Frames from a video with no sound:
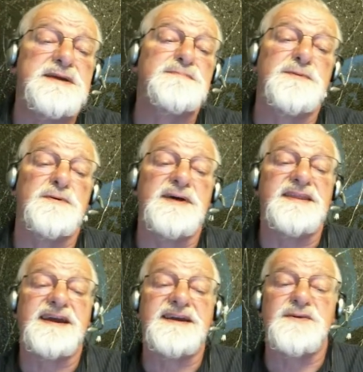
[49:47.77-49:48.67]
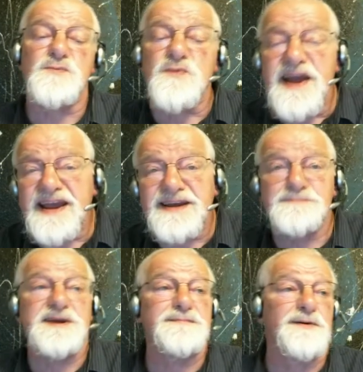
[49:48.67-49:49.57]
people and they can
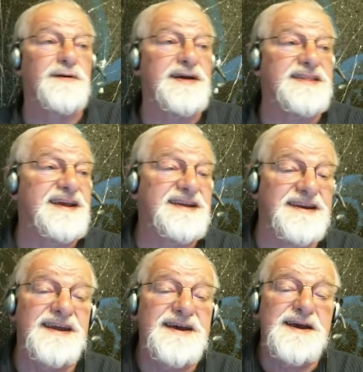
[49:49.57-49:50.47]
rank people and they can